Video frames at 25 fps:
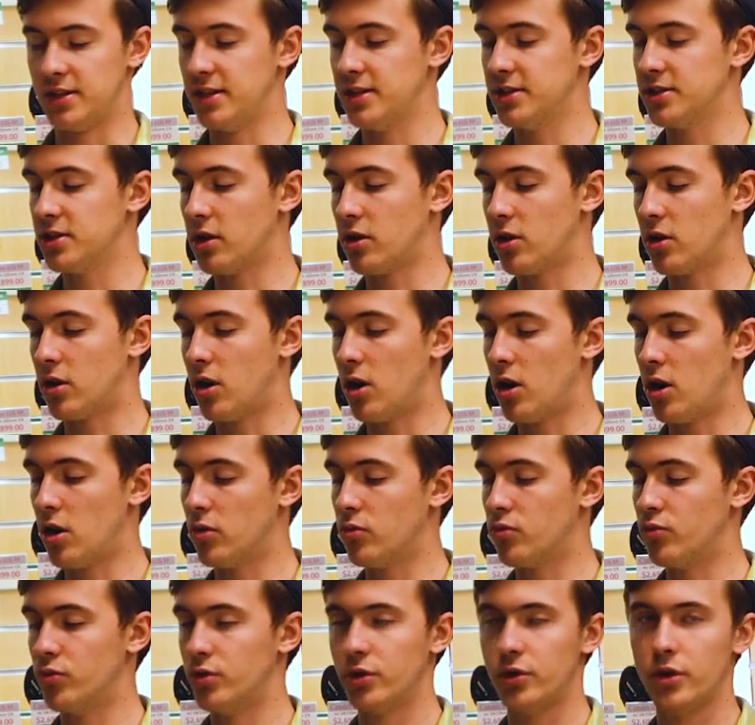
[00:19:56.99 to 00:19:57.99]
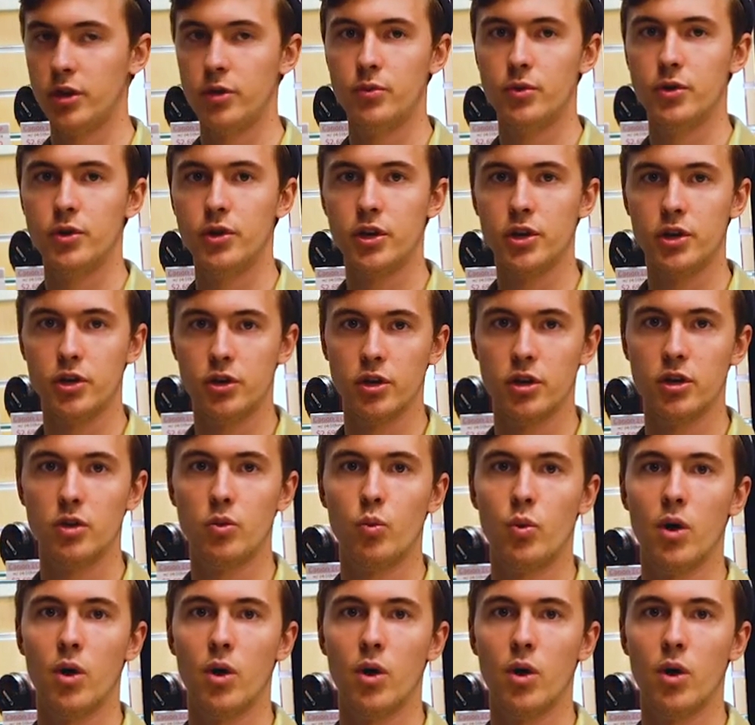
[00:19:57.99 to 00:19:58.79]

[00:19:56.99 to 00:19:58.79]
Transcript: These are all really, really good,